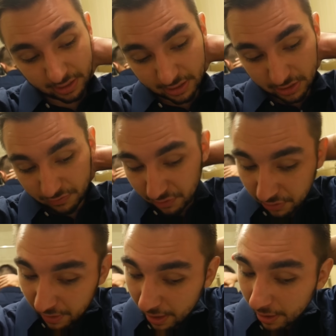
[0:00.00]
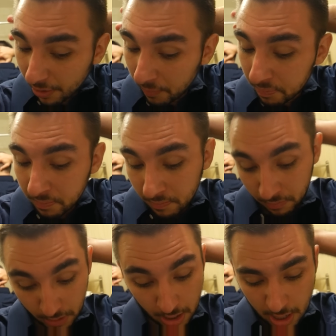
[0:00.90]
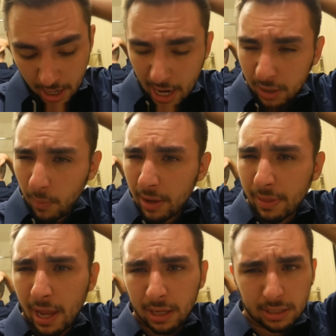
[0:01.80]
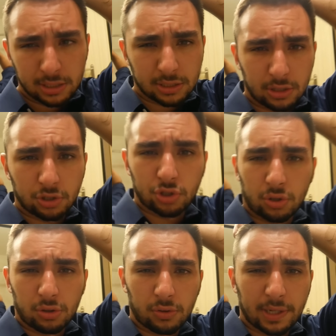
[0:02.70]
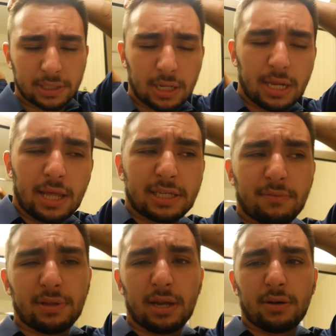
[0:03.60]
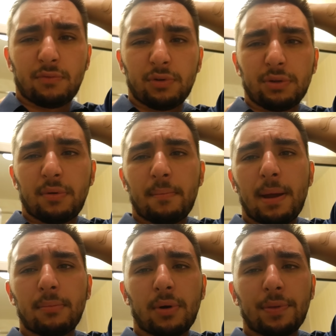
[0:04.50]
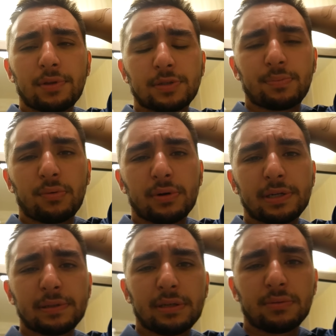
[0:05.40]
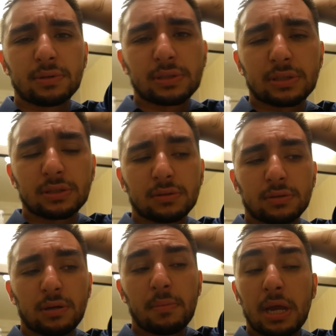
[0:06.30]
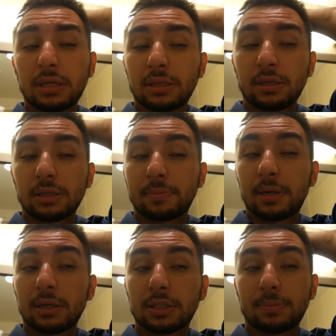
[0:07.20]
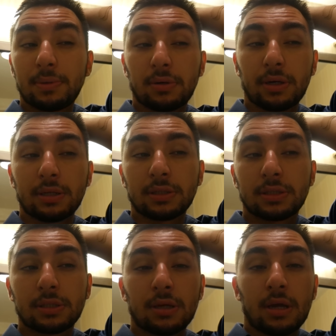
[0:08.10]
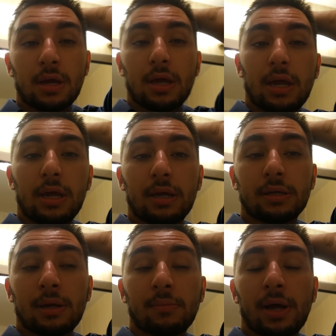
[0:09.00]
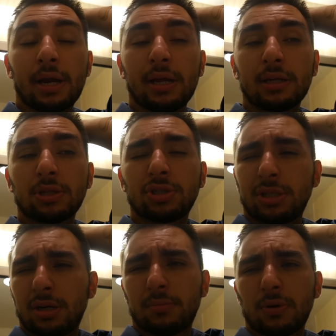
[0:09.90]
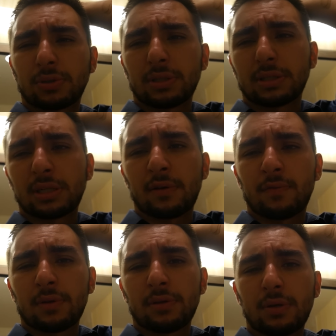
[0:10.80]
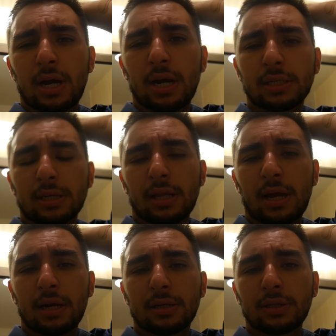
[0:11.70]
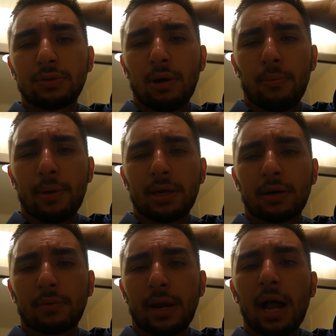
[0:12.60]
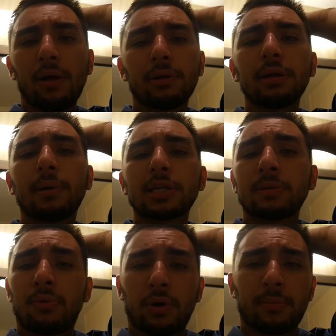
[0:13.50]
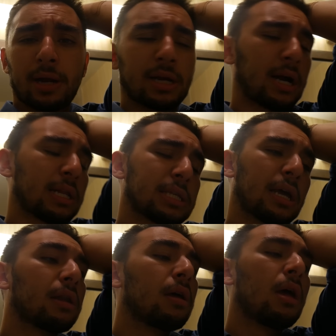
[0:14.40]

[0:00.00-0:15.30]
I can just figure that out. Anyway, that is the journal. That's the day. It's everything I can really remember at this point. It was amazing. It's been an experience, and I'm glad I can share most of this stuff with you guys online because you help make it a reality by supporting my content,